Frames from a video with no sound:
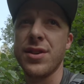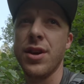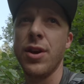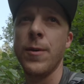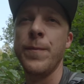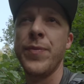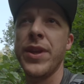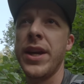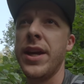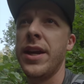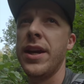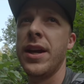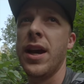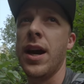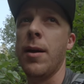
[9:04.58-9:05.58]
So
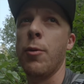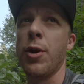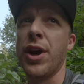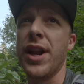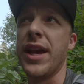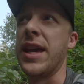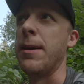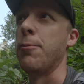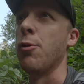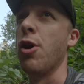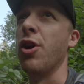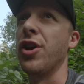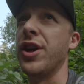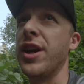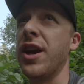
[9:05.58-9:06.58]
we're gonna keep
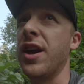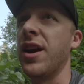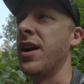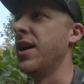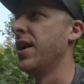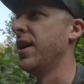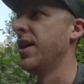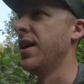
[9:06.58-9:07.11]
rolling here.